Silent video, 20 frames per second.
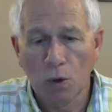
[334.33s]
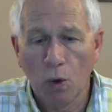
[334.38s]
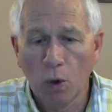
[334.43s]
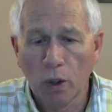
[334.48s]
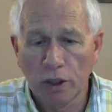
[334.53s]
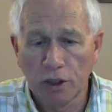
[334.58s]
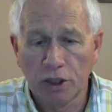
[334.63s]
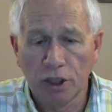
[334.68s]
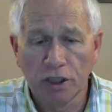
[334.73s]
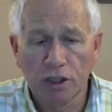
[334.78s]

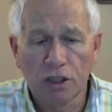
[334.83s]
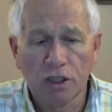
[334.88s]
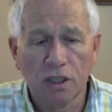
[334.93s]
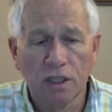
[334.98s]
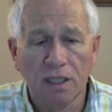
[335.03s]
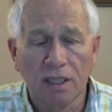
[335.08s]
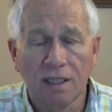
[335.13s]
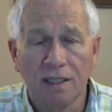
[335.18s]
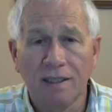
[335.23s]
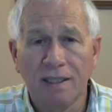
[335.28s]
just
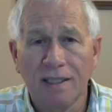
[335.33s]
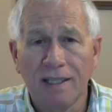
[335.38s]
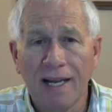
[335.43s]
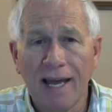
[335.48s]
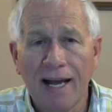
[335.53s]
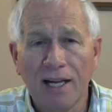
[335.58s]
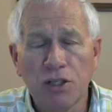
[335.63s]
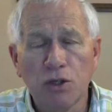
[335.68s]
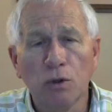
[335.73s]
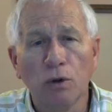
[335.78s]
the
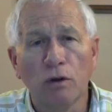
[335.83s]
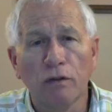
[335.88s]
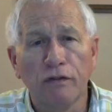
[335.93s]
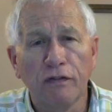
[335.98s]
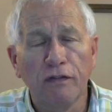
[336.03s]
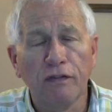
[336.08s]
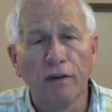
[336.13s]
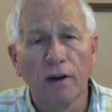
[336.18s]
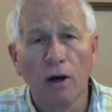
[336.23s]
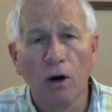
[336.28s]
natural
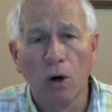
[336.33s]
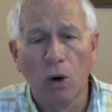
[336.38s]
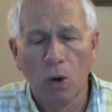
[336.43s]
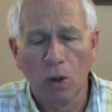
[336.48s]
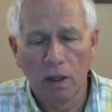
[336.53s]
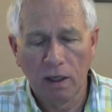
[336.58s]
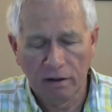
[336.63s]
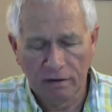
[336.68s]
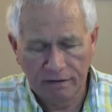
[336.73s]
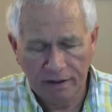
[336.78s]

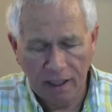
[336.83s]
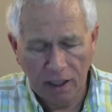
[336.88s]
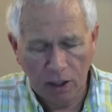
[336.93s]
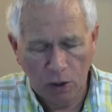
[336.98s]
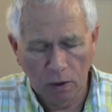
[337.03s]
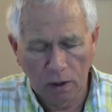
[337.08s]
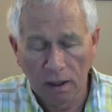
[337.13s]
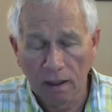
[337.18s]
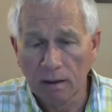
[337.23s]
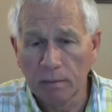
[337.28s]
flow of
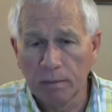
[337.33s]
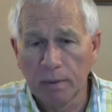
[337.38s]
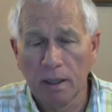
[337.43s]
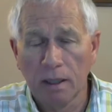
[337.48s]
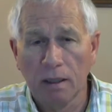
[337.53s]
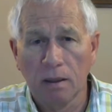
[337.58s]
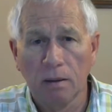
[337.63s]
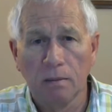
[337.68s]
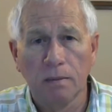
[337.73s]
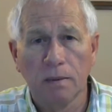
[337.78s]

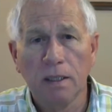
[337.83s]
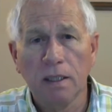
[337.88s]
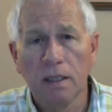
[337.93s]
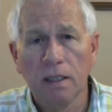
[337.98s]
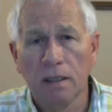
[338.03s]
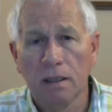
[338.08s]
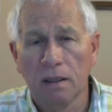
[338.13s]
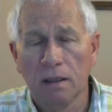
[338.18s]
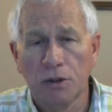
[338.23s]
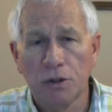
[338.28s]
equilibrium
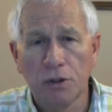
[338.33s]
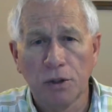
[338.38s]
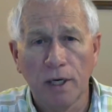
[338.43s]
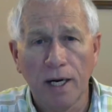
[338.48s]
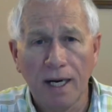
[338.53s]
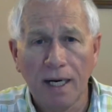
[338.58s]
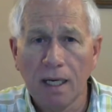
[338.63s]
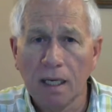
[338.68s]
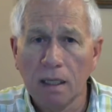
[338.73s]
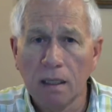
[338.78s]
in
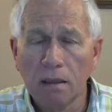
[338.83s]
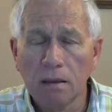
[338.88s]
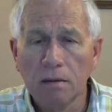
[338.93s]
trading.